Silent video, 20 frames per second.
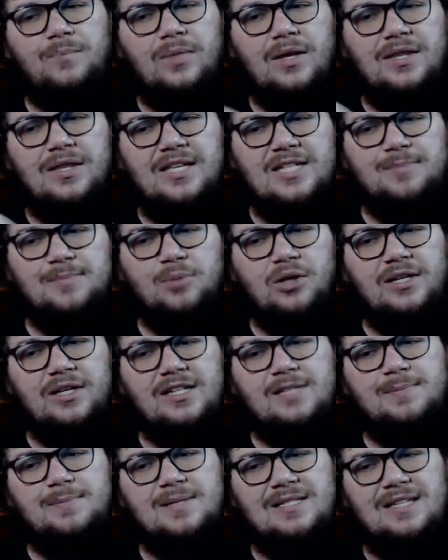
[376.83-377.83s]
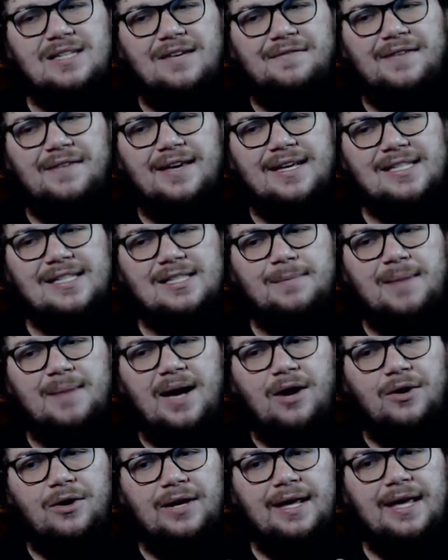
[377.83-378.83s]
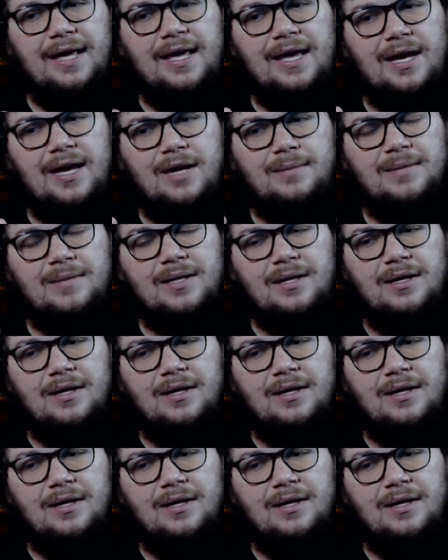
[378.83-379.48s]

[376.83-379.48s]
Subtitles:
This book in specific is about him